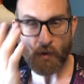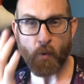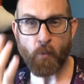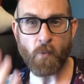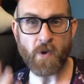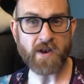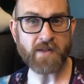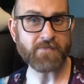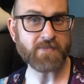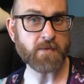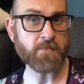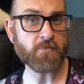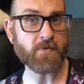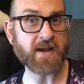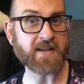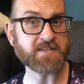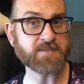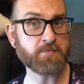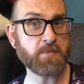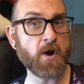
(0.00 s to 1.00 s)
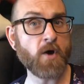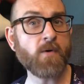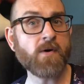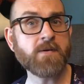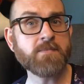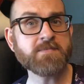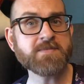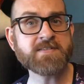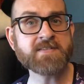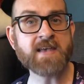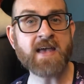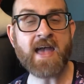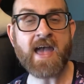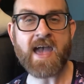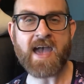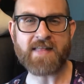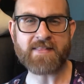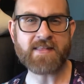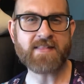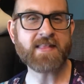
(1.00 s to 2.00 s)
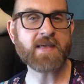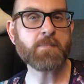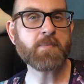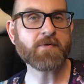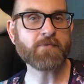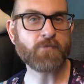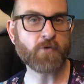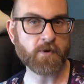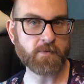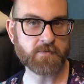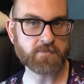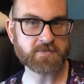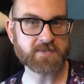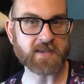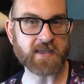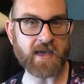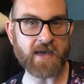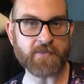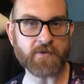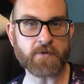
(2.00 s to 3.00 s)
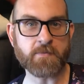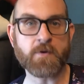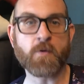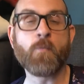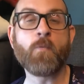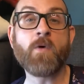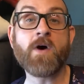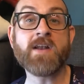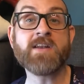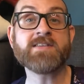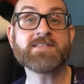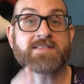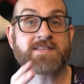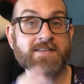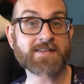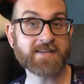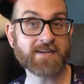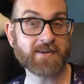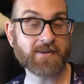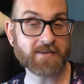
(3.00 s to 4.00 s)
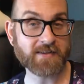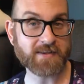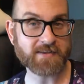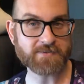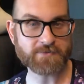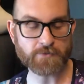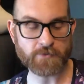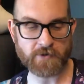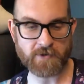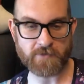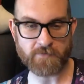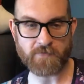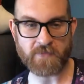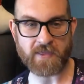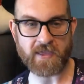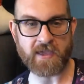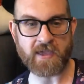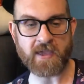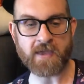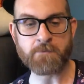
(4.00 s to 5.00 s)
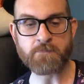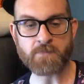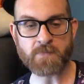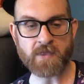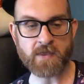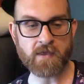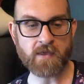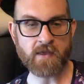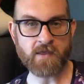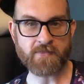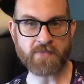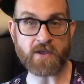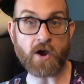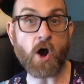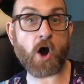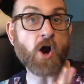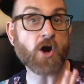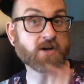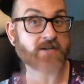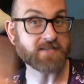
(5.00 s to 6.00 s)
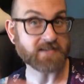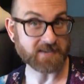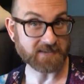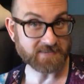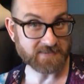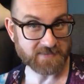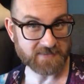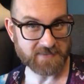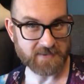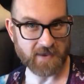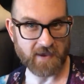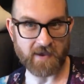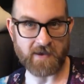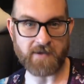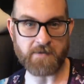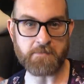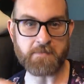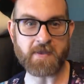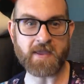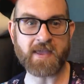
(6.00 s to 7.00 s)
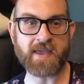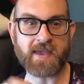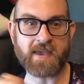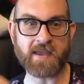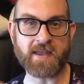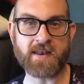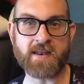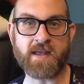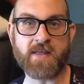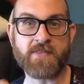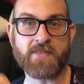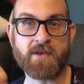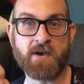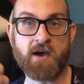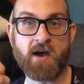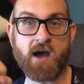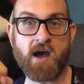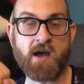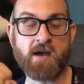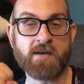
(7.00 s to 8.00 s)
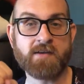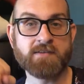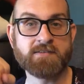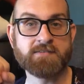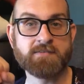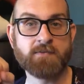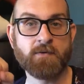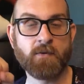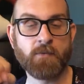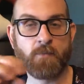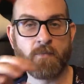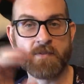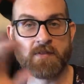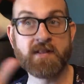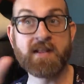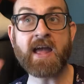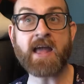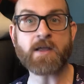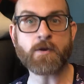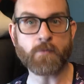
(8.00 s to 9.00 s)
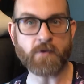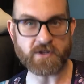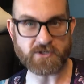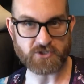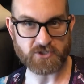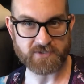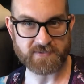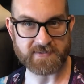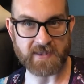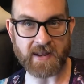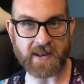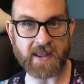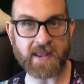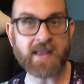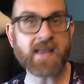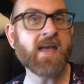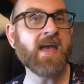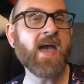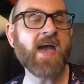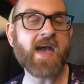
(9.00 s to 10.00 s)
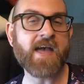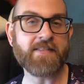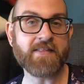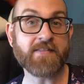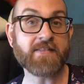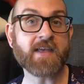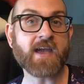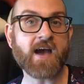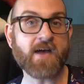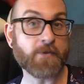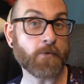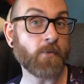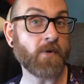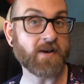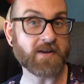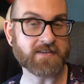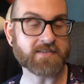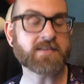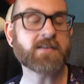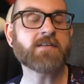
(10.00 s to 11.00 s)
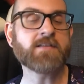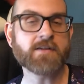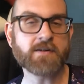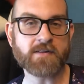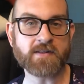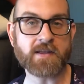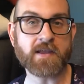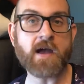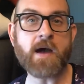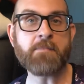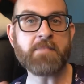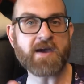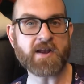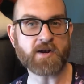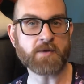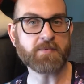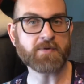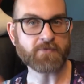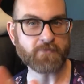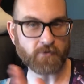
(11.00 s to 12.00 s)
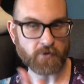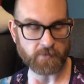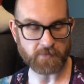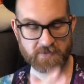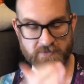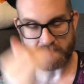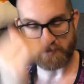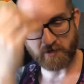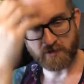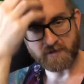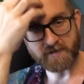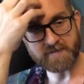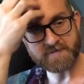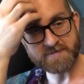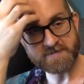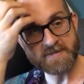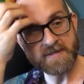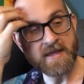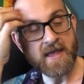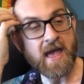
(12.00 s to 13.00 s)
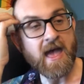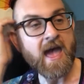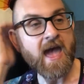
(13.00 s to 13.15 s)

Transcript: One of them writes poems, and then they perform them together. But one is clearly sort of the the artist um, in the language setting, and then the other one is clearly a better performance artist.